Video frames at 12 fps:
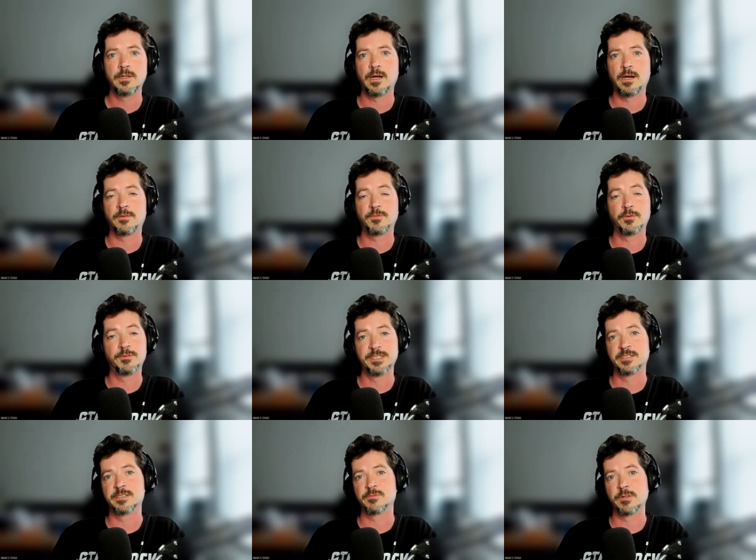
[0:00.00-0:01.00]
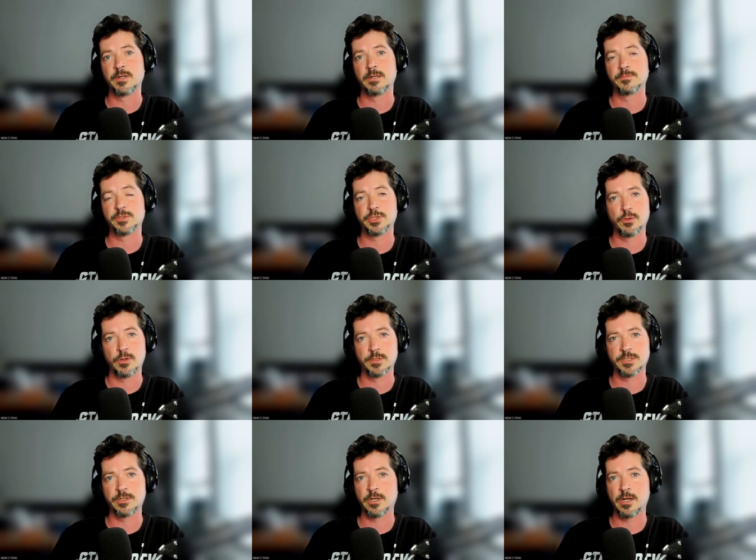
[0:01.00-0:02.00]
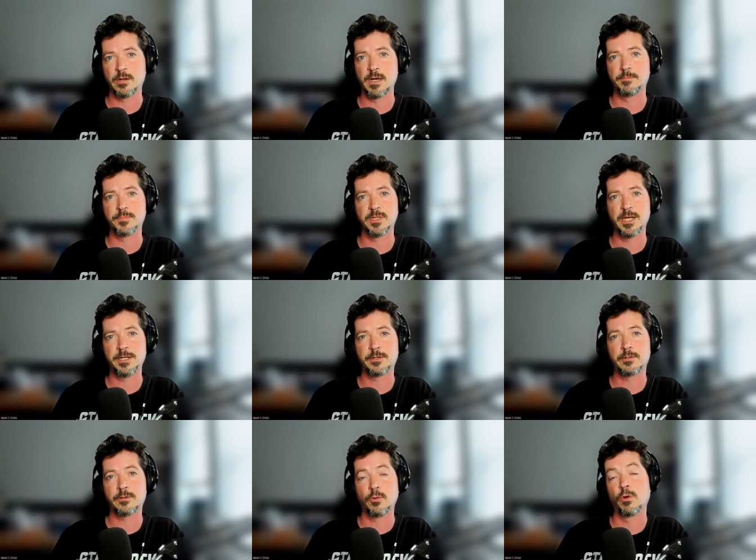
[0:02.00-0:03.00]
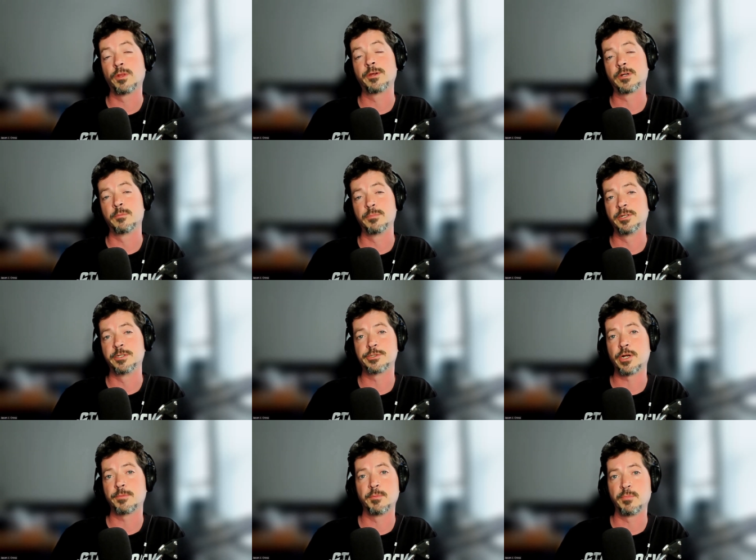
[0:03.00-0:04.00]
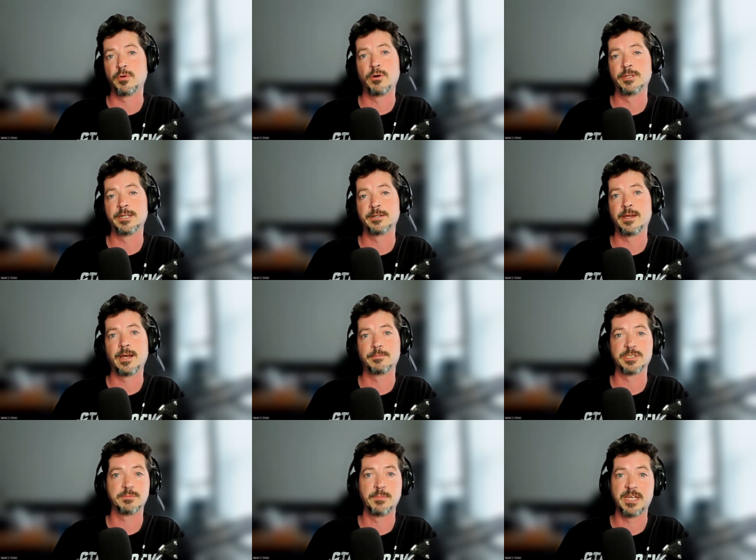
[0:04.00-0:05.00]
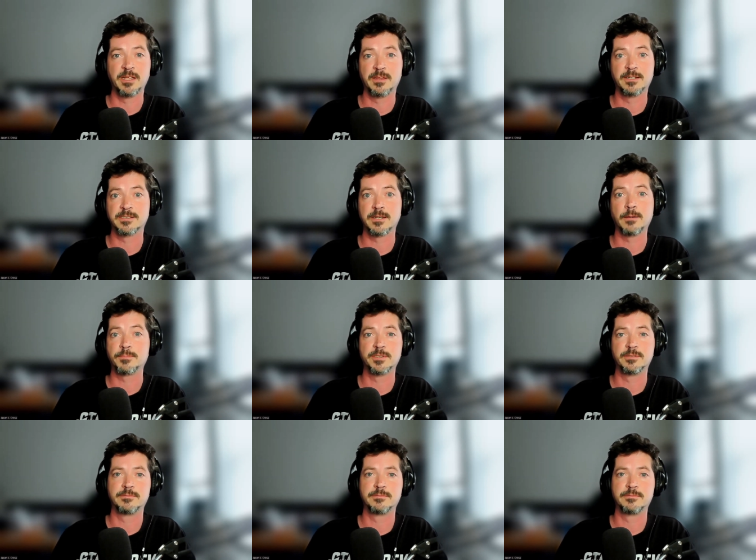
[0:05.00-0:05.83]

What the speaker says: for reasons where I'm sure is going to come up later, or they'll completely drop the ball and I'm just making things up.